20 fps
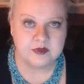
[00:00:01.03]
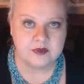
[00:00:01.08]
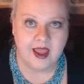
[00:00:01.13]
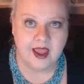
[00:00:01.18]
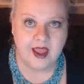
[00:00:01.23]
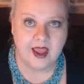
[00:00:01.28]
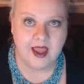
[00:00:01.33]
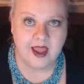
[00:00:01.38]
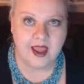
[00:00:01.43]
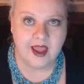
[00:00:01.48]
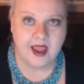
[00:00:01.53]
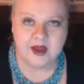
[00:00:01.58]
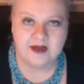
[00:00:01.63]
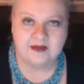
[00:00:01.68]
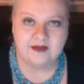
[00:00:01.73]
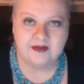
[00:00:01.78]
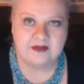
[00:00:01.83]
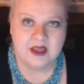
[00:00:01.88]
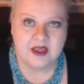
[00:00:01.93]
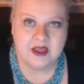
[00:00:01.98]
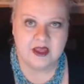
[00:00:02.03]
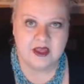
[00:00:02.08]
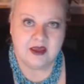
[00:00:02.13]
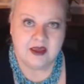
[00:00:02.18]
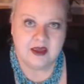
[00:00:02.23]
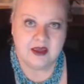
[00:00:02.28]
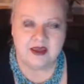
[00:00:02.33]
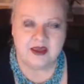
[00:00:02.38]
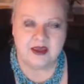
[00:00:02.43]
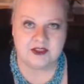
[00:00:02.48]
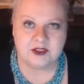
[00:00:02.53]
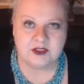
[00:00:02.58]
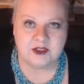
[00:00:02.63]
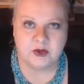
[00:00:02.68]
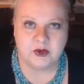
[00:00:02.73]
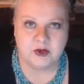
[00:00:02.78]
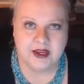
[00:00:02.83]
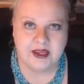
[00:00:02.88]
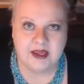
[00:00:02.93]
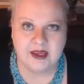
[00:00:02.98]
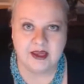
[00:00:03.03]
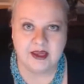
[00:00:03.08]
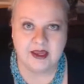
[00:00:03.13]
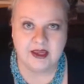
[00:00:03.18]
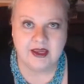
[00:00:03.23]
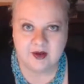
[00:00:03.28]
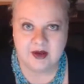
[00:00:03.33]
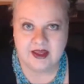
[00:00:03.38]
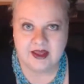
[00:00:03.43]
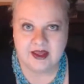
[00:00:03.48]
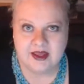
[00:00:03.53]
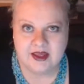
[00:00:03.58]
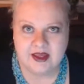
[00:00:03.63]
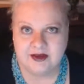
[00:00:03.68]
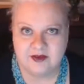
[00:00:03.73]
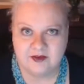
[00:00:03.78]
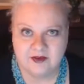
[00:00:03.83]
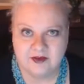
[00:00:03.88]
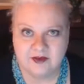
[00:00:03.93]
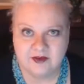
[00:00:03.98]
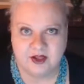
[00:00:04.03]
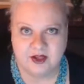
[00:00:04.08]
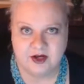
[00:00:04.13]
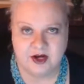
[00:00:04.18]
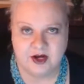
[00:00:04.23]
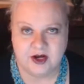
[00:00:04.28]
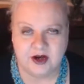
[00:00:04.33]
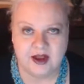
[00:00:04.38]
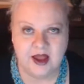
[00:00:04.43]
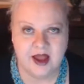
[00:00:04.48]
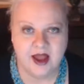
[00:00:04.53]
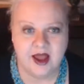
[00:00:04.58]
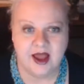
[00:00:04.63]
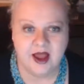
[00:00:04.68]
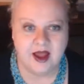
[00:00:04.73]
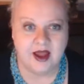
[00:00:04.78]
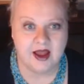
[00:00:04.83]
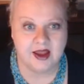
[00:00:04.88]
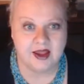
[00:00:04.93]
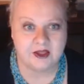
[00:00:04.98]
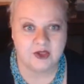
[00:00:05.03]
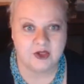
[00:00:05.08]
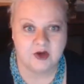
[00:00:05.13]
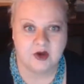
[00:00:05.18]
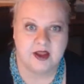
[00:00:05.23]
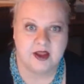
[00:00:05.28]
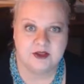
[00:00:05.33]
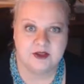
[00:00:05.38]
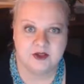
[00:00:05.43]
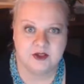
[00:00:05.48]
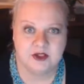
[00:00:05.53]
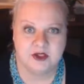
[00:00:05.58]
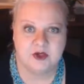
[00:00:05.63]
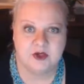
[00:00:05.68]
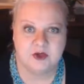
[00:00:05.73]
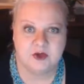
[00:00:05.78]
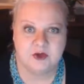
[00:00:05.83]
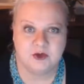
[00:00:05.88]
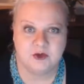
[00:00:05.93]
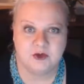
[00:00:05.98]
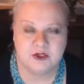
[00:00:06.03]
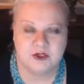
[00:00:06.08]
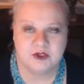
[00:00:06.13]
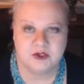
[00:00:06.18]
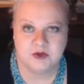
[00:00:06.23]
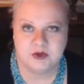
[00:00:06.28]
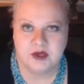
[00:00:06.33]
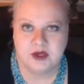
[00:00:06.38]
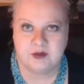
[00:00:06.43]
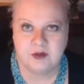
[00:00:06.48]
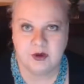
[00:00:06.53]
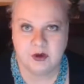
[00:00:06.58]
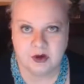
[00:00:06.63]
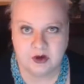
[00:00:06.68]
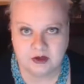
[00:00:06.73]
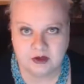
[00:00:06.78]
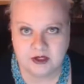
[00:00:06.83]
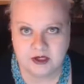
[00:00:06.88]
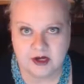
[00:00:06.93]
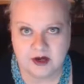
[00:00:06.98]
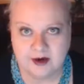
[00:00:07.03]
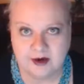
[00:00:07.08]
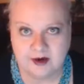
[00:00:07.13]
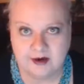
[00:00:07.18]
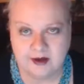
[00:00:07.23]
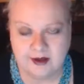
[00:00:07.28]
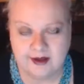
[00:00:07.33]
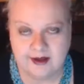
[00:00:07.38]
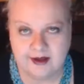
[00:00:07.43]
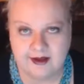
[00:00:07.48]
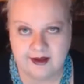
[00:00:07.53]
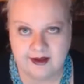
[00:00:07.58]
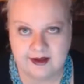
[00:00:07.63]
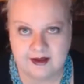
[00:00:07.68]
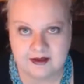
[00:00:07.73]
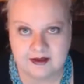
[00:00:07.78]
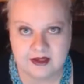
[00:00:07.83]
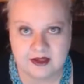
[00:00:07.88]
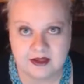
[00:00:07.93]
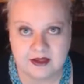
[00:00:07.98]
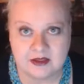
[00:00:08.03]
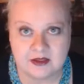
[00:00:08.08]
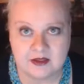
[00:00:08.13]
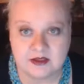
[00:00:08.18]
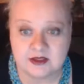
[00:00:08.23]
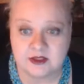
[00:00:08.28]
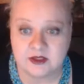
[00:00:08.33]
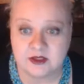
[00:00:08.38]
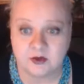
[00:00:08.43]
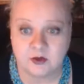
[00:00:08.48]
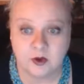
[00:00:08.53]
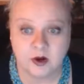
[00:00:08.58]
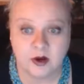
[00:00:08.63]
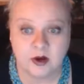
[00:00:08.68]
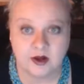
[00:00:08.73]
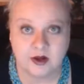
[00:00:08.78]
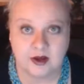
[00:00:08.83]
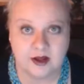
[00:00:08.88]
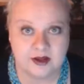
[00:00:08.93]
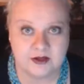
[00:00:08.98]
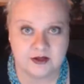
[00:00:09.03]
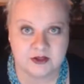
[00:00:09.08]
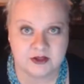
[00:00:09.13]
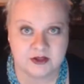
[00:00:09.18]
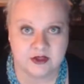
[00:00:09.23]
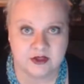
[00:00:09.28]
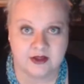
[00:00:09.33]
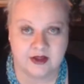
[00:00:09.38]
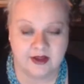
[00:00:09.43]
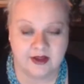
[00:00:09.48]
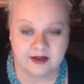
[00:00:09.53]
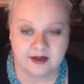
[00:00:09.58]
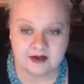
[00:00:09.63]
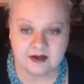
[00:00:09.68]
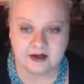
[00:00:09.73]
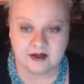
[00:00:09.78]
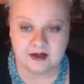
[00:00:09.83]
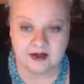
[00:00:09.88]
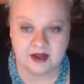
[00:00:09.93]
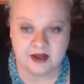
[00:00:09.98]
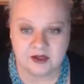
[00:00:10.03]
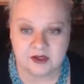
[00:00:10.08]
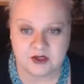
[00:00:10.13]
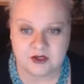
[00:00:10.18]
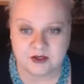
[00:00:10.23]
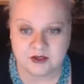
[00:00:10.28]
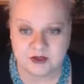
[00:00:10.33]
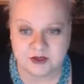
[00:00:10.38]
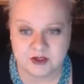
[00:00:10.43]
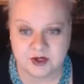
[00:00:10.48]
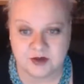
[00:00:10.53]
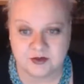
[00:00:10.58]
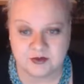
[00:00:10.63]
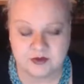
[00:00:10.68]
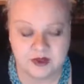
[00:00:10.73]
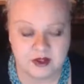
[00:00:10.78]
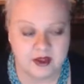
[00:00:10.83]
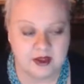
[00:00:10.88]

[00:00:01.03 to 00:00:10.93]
Hi everyone, it's Lori here at the Land of Color. I tried to stream earlier and it just didn't work. I just could not get a connection. So